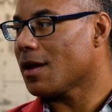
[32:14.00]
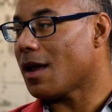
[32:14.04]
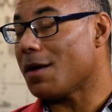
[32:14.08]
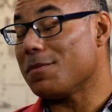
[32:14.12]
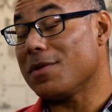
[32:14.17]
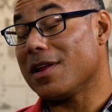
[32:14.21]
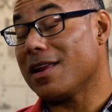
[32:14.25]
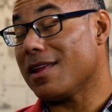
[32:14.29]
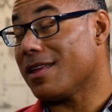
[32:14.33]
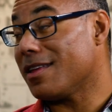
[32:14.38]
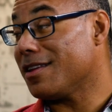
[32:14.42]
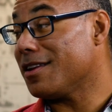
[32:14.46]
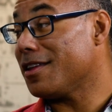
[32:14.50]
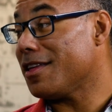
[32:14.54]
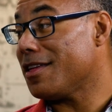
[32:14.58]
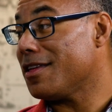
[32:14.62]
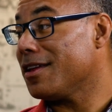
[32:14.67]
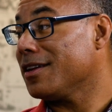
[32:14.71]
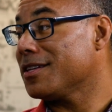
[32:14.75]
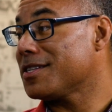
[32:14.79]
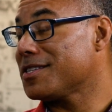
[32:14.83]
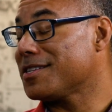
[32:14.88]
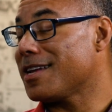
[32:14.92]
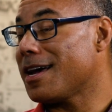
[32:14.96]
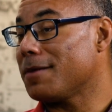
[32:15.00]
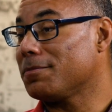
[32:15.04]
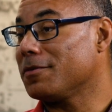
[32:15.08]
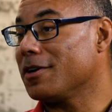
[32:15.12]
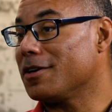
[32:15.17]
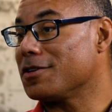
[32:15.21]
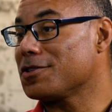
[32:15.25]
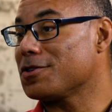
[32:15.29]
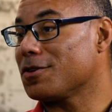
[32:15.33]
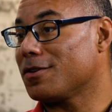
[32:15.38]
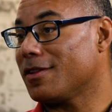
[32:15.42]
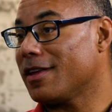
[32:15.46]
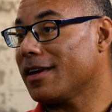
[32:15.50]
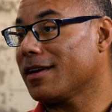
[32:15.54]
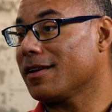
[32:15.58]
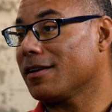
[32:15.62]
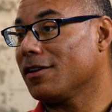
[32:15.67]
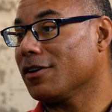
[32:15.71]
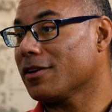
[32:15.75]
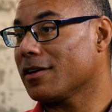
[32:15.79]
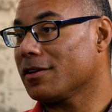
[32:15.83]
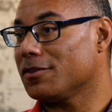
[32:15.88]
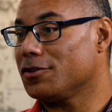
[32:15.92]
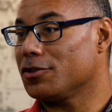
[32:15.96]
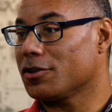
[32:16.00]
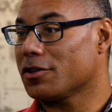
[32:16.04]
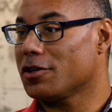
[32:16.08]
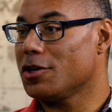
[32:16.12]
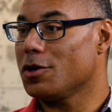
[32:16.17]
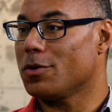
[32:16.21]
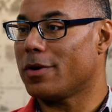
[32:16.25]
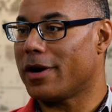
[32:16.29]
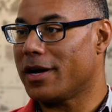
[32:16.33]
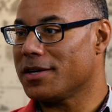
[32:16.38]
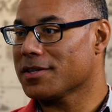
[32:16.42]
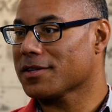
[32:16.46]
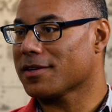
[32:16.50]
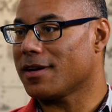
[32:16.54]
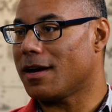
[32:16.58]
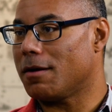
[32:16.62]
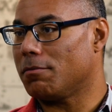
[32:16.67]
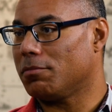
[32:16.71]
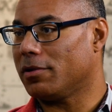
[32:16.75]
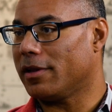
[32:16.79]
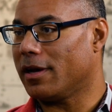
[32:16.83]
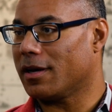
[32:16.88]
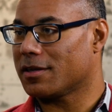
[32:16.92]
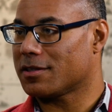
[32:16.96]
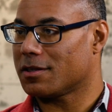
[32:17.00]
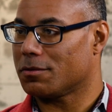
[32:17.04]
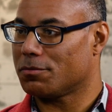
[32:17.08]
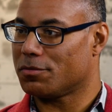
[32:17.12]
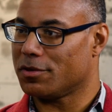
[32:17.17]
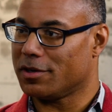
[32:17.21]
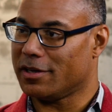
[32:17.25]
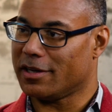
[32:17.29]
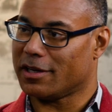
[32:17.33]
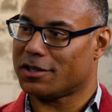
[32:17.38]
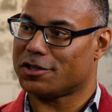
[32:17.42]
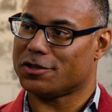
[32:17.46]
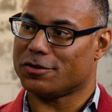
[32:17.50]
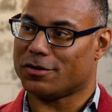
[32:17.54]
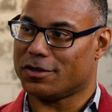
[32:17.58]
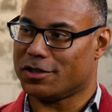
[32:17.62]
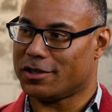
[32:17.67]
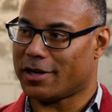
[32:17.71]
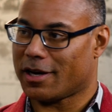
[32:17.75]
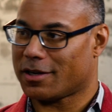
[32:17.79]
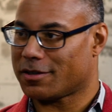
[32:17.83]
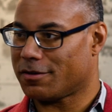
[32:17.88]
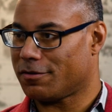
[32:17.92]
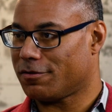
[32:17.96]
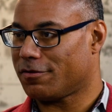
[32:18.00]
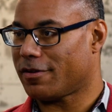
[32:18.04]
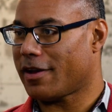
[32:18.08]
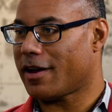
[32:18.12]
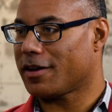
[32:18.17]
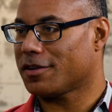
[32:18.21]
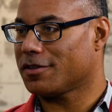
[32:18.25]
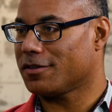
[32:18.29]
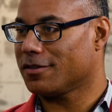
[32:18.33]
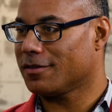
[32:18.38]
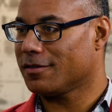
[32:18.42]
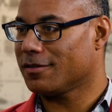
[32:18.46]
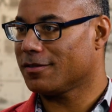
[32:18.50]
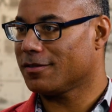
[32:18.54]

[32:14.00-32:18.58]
And it didn't stop there. So they can look at your QRS complex and predict your ejection fraction.